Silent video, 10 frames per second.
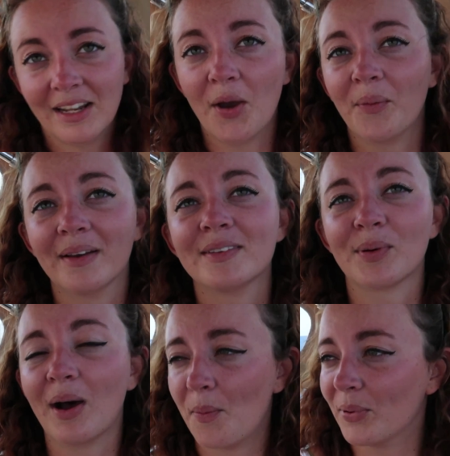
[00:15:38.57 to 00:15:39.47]
No, it's
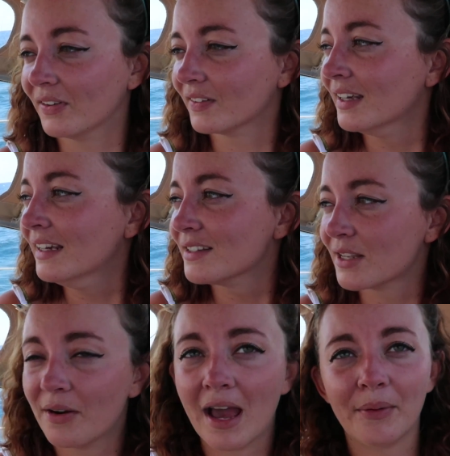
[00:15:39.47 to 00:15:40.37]
what happened.
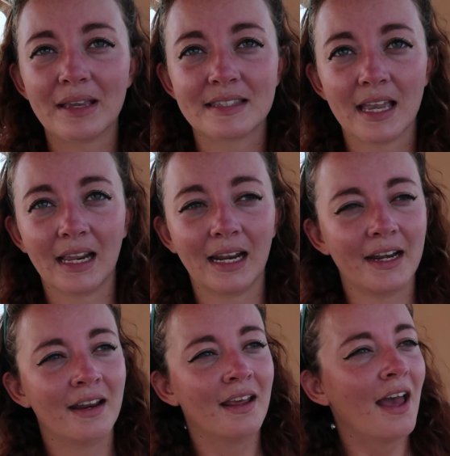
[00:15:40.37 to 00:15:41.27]
So now we're sailing.